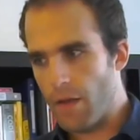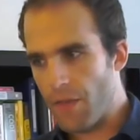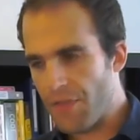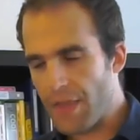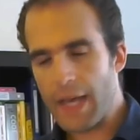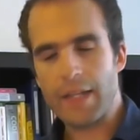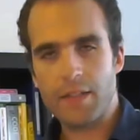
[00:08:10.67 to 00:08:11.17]

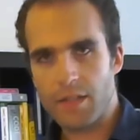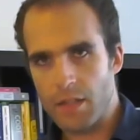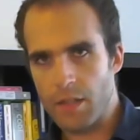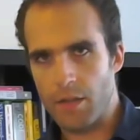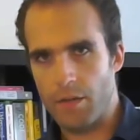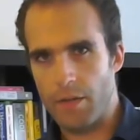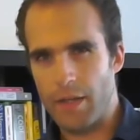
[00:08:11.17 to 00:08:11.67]
that
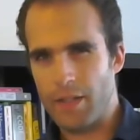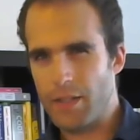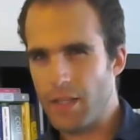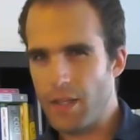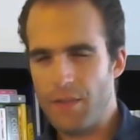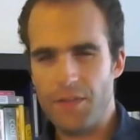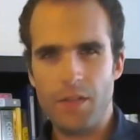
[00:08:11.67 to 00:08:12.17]
too, it
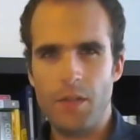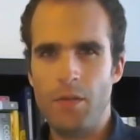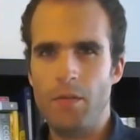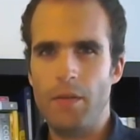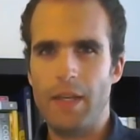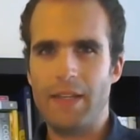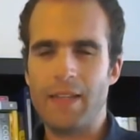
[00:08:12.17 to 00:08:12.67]
gives
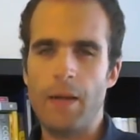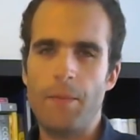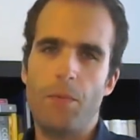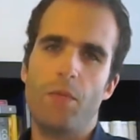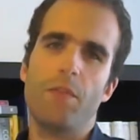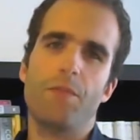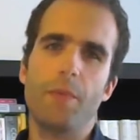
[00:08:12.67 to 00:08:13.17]
you
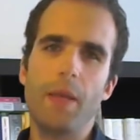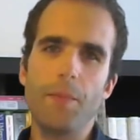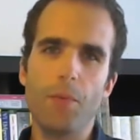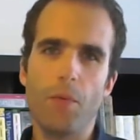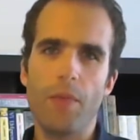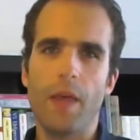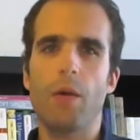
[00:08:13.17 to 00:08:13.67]
example of
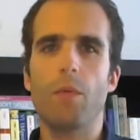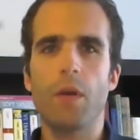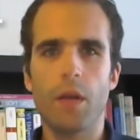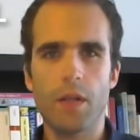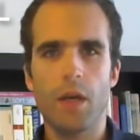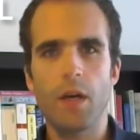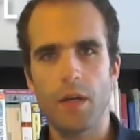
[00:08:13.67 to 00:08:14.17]
people that
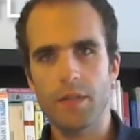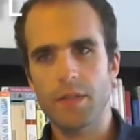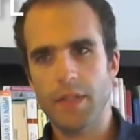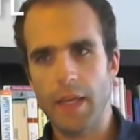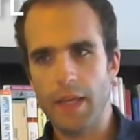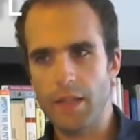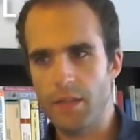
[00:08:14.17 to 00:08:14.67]
worked hard to
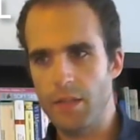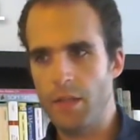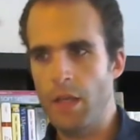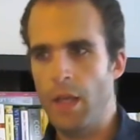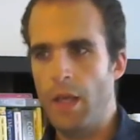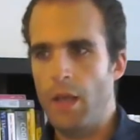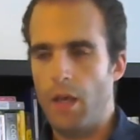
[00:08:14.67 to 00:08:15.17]
get
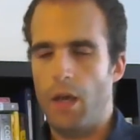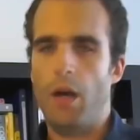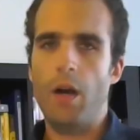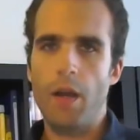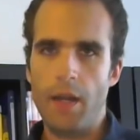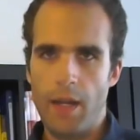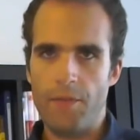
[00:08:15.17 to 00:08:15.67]
to a
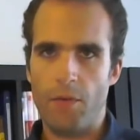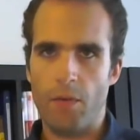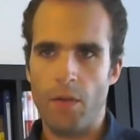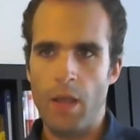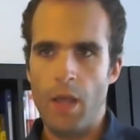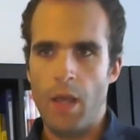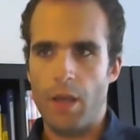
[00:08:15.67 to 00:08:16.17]
high
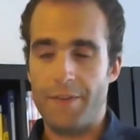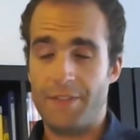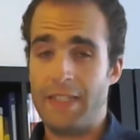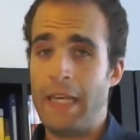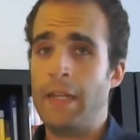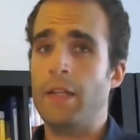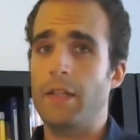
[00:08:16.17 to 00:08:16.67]
level of
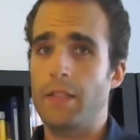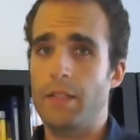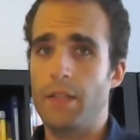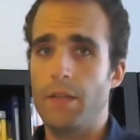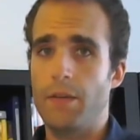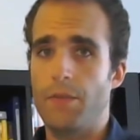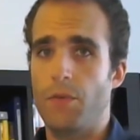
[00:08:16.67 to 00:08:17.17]

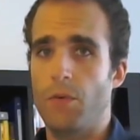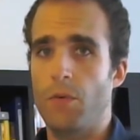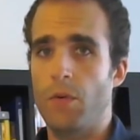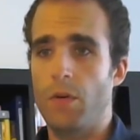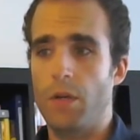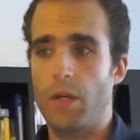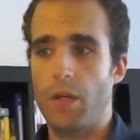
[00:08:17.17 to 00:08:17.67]
standards
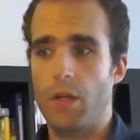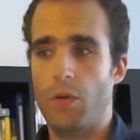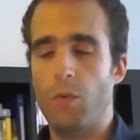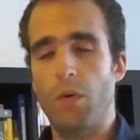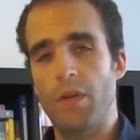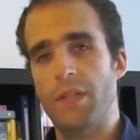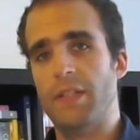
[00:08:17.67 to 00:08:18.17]
for
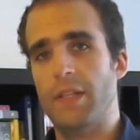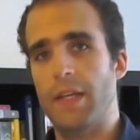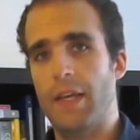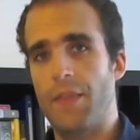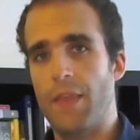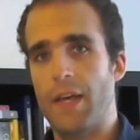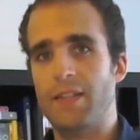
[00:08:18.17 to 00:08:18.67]
quality
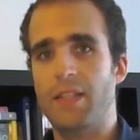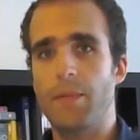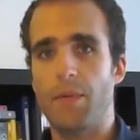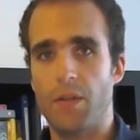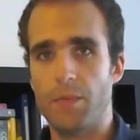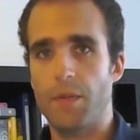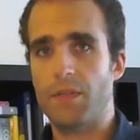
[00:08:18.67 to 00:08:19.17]
in their C++
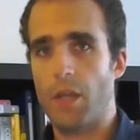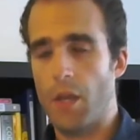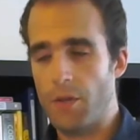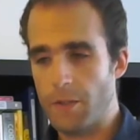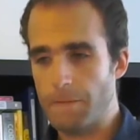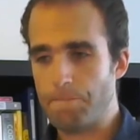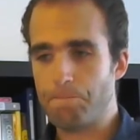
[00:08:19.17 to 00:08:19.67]

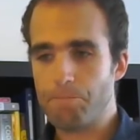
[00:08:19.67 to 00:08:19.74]
code.